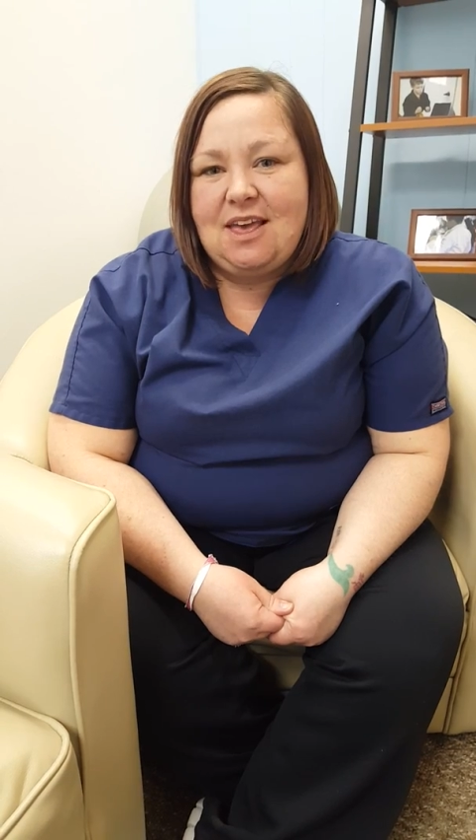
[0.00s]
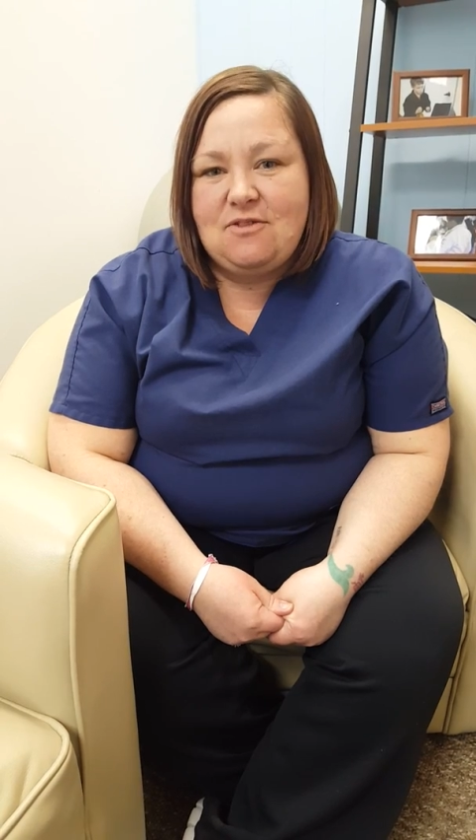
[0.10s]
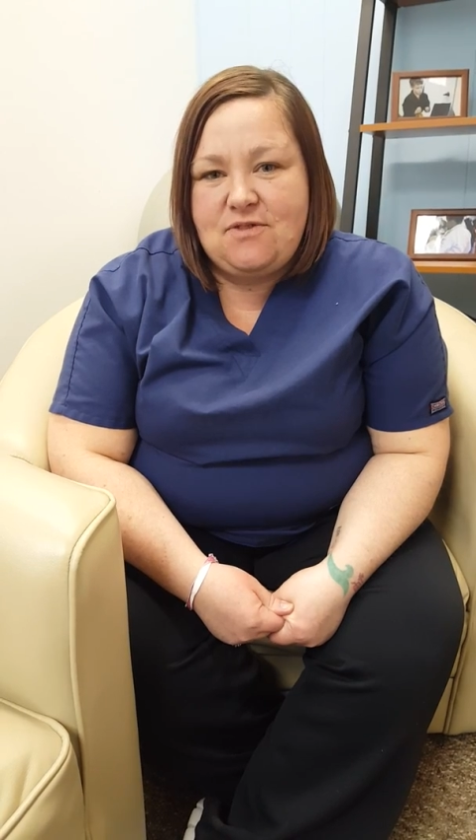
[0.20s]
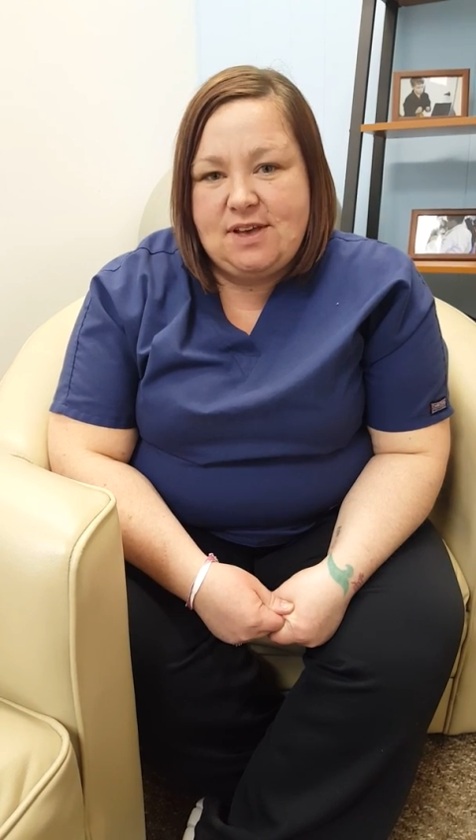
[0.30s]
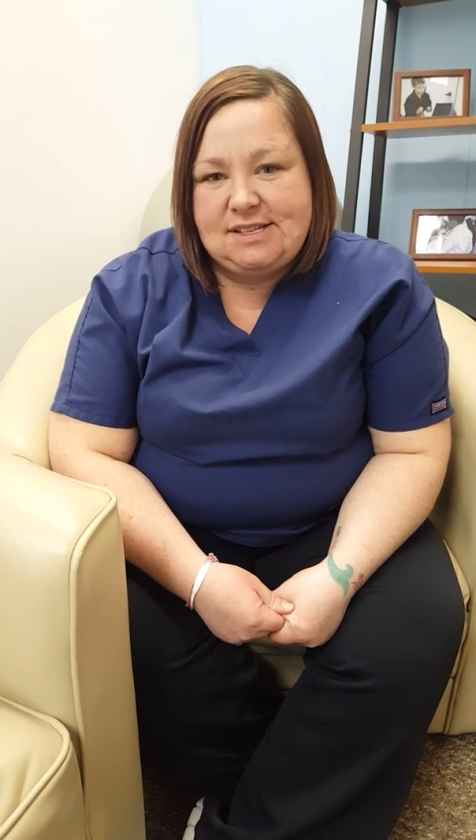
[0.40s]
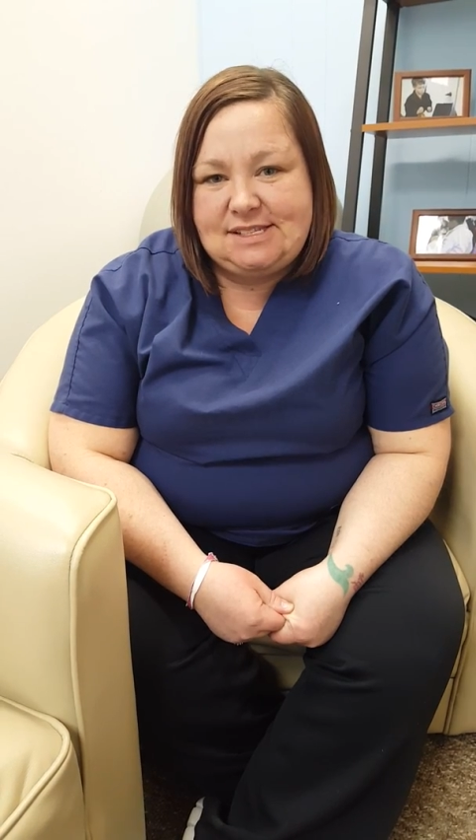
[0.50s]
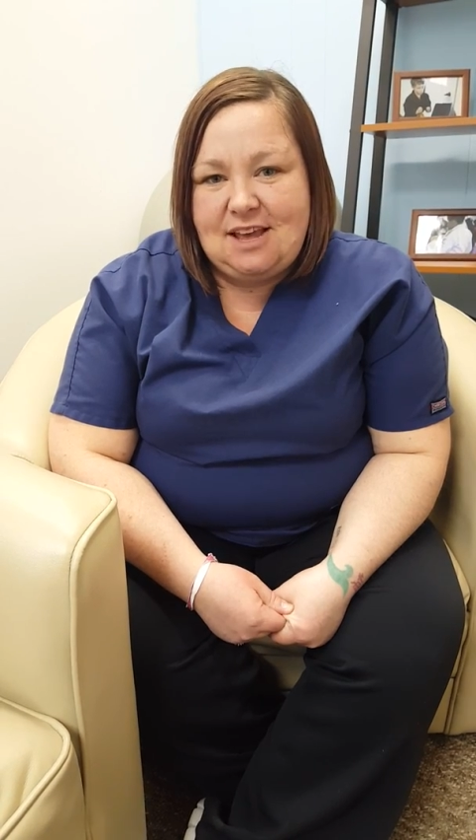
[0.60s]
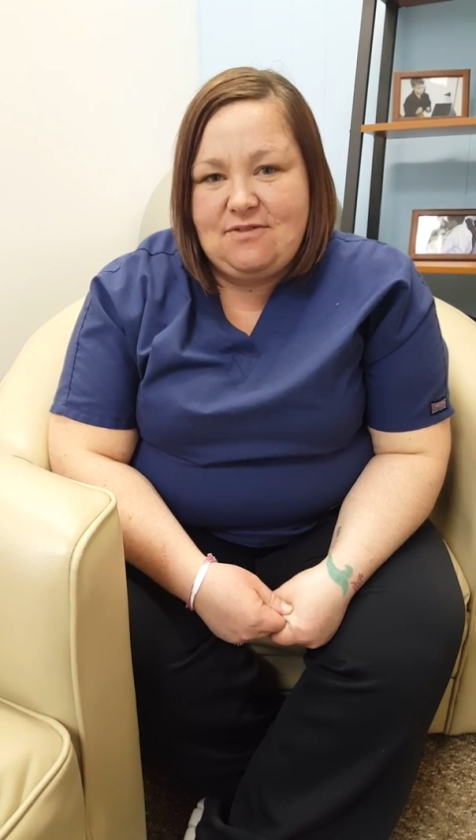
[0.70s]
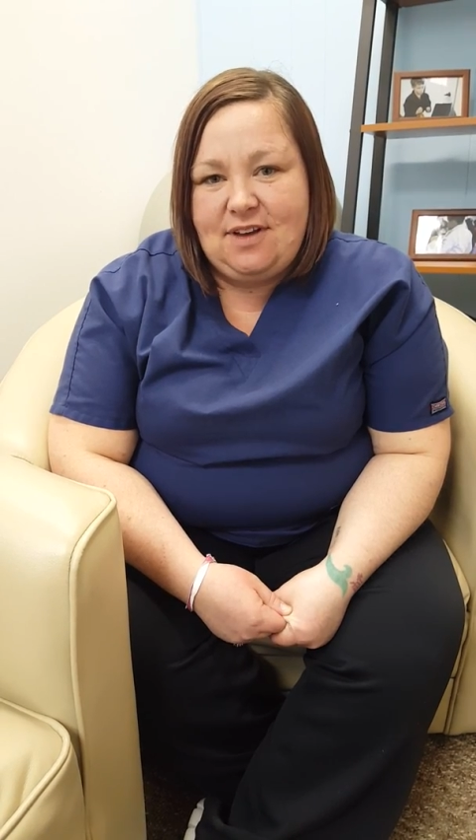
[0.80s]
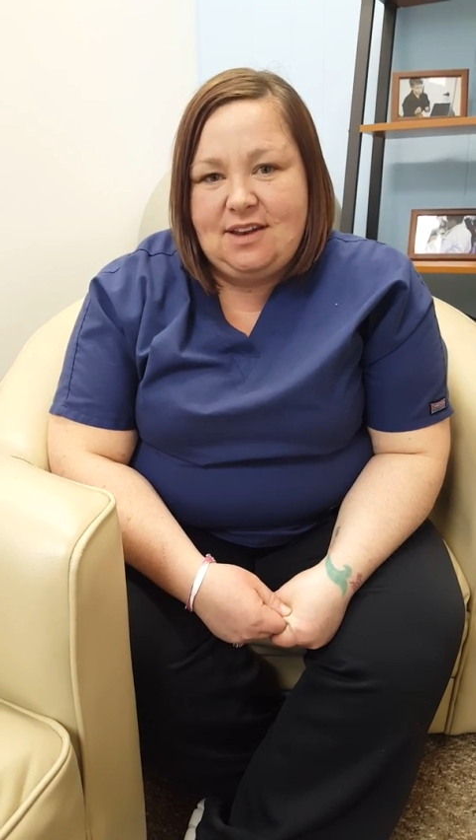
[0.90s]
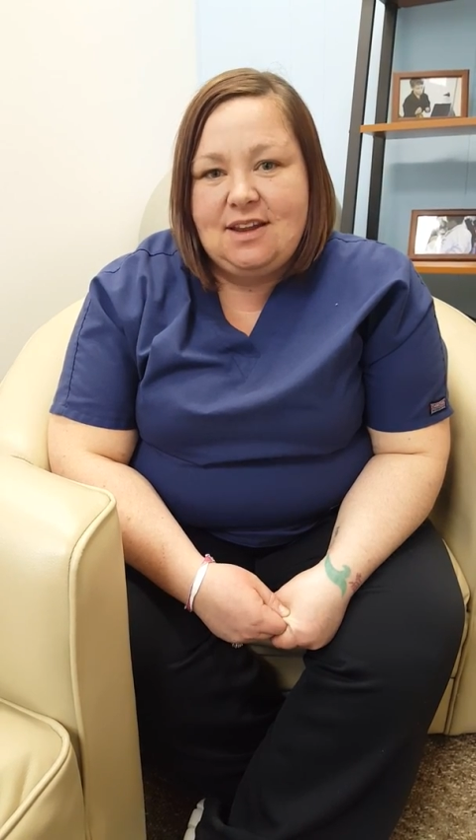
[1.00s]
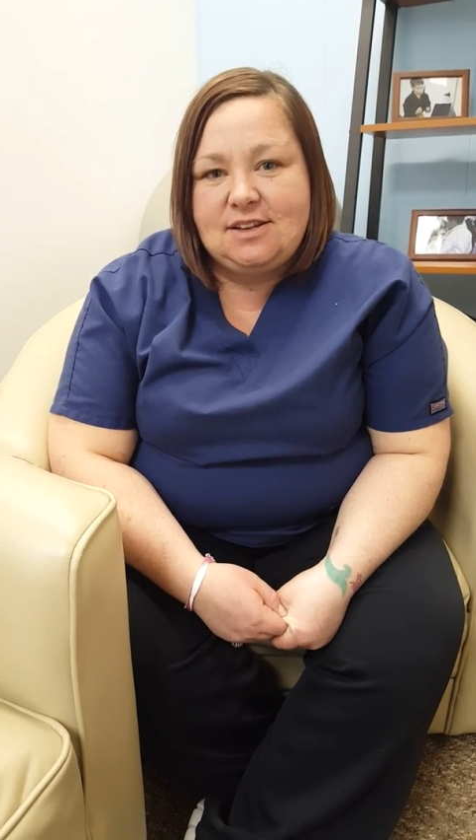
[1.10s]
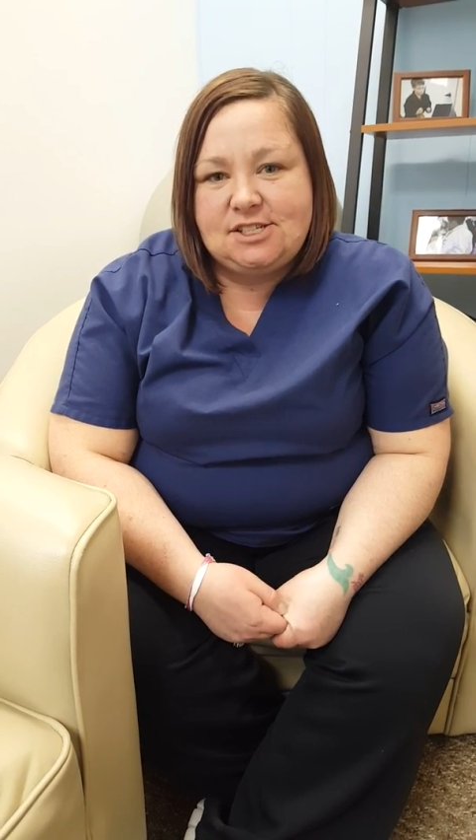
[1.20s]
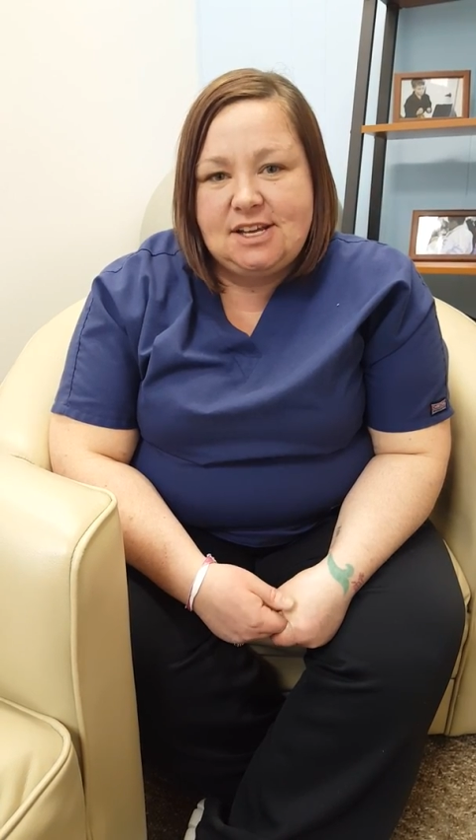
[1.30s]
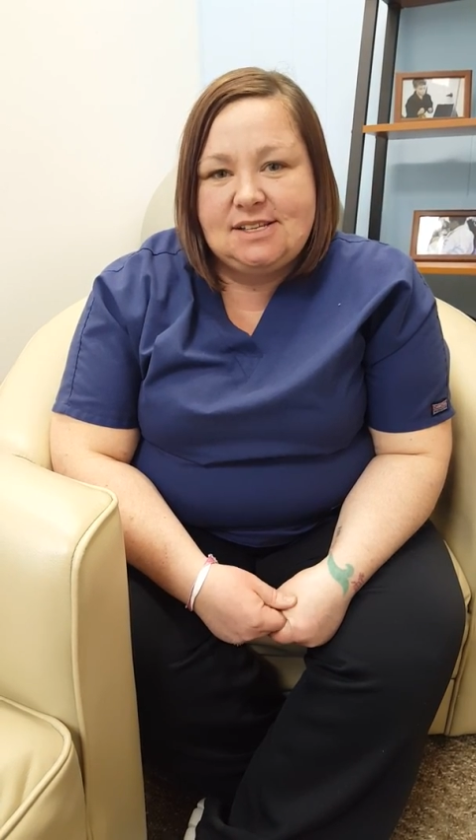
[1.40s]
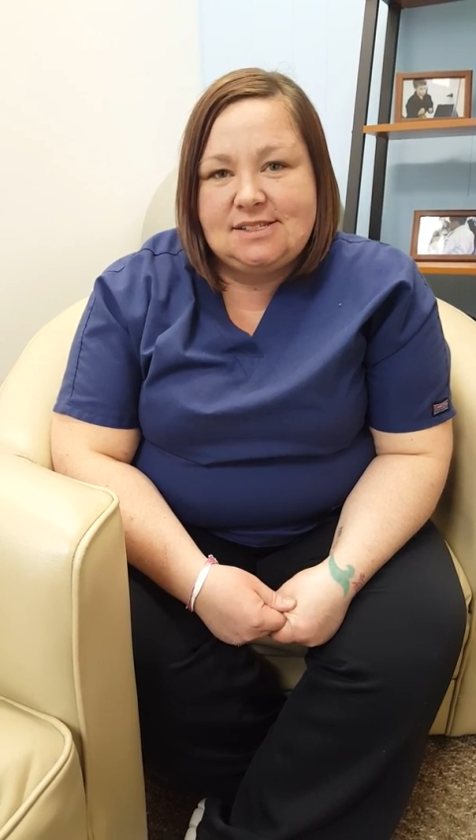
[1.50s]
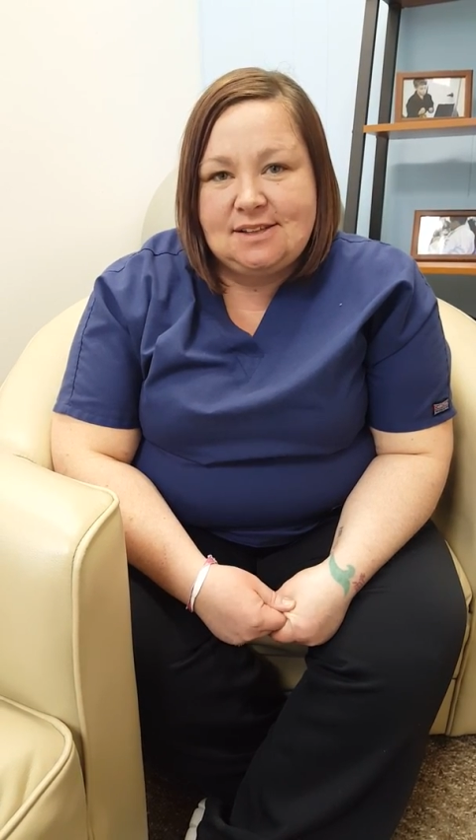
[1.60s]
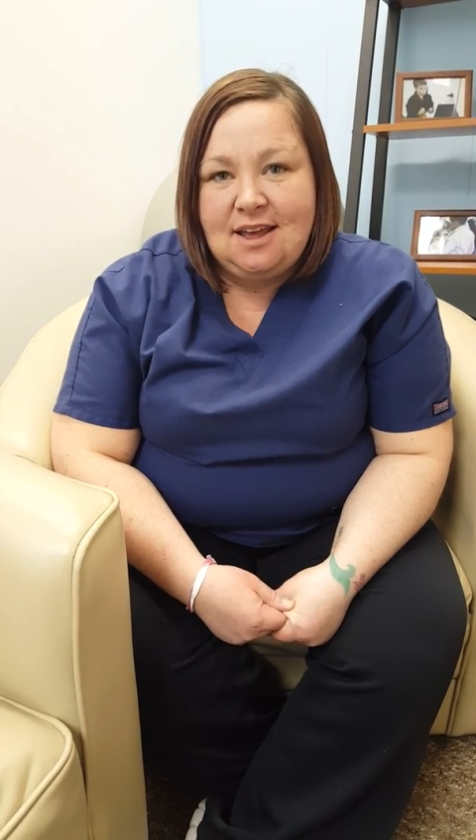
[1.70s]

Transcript: he feels safe at ninjas,